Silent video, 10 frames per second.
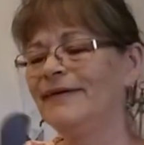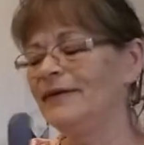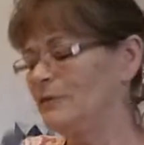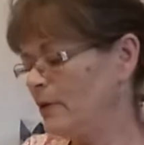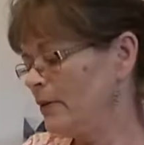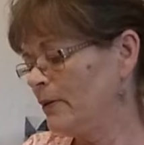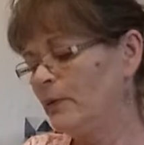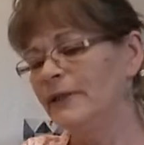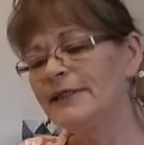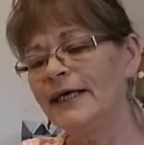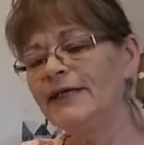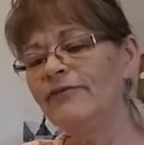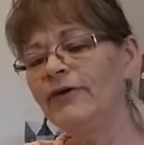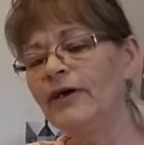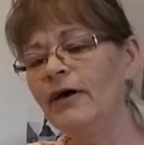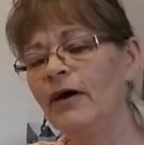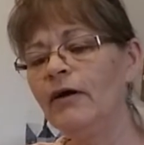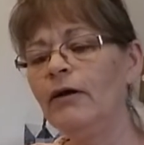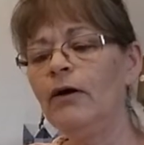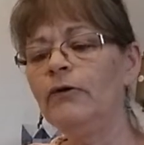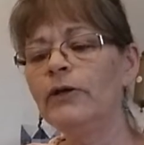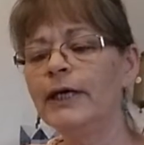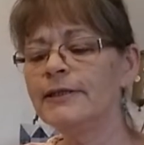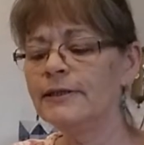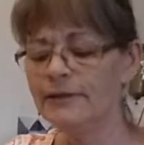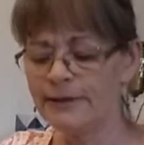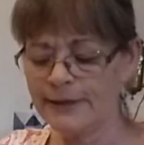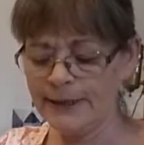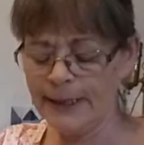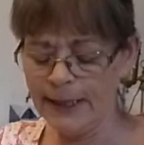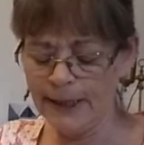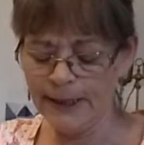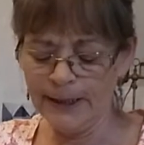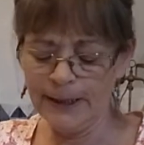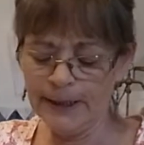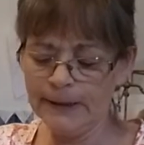It's probably one size fit all. Oh, nice and snug.